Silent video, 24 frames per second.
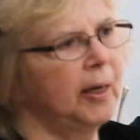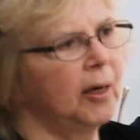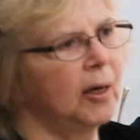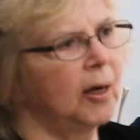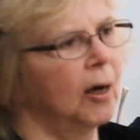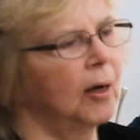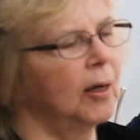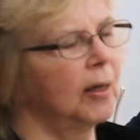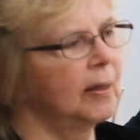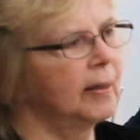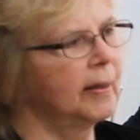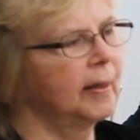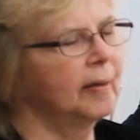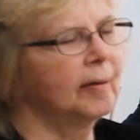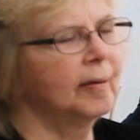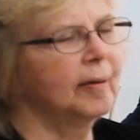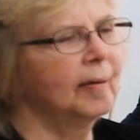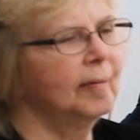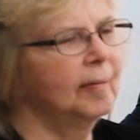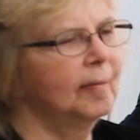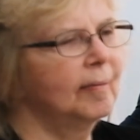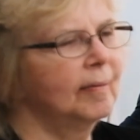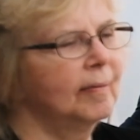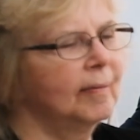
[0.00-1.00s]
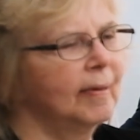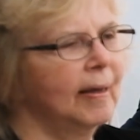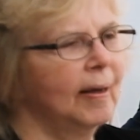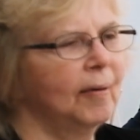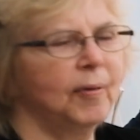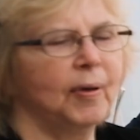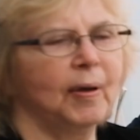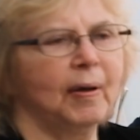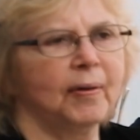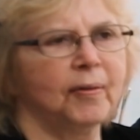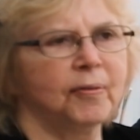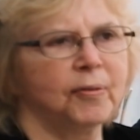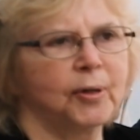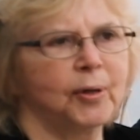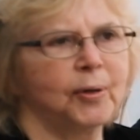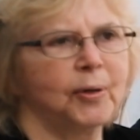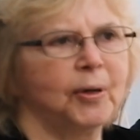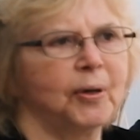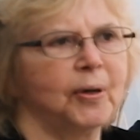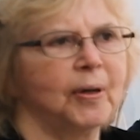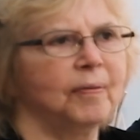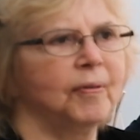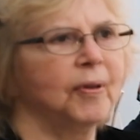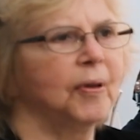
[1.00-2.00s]
call it, have you ever
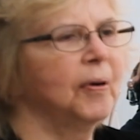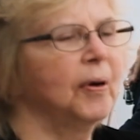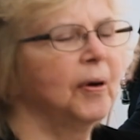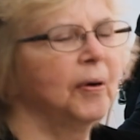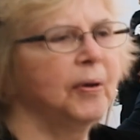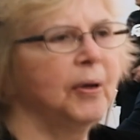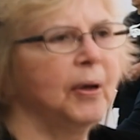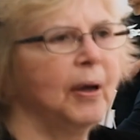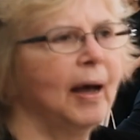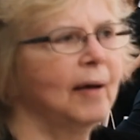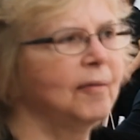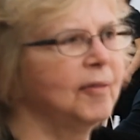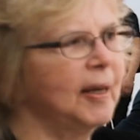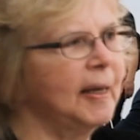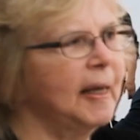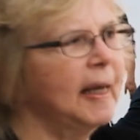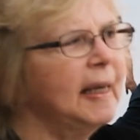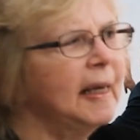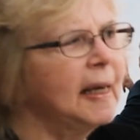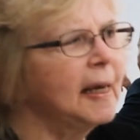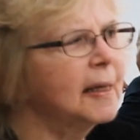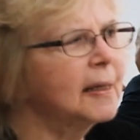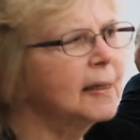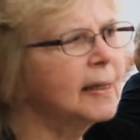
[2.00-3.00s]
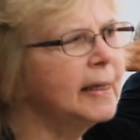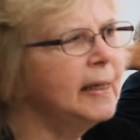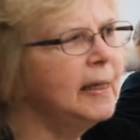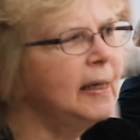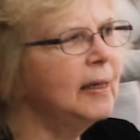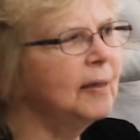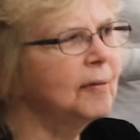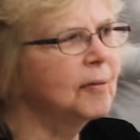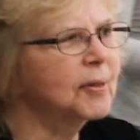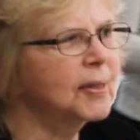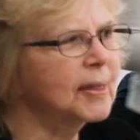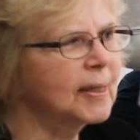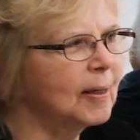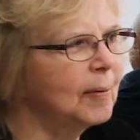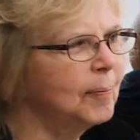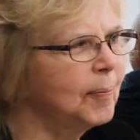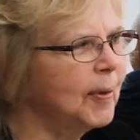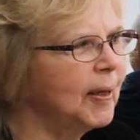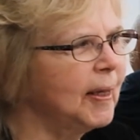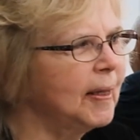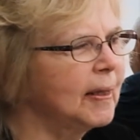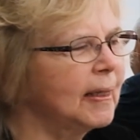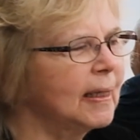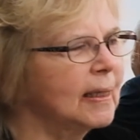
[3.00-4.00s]
heard of, you have an inkling of
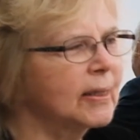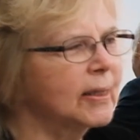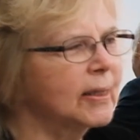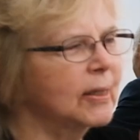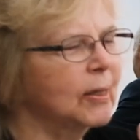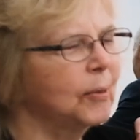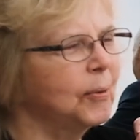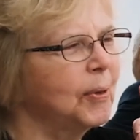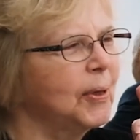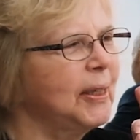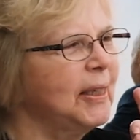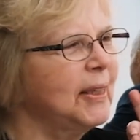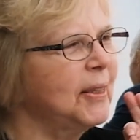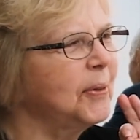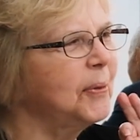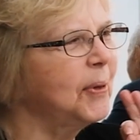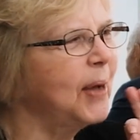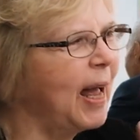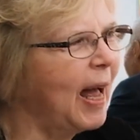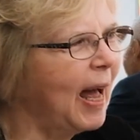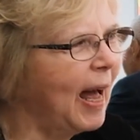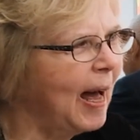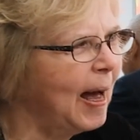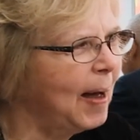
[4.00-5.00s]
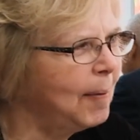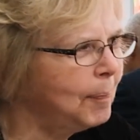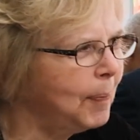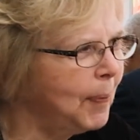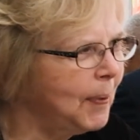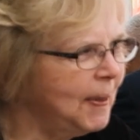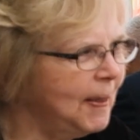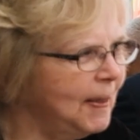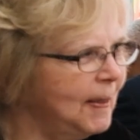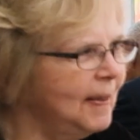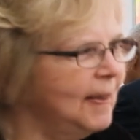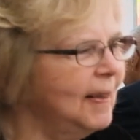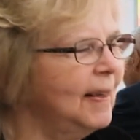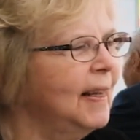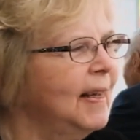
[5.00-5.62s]
something that's going to happen,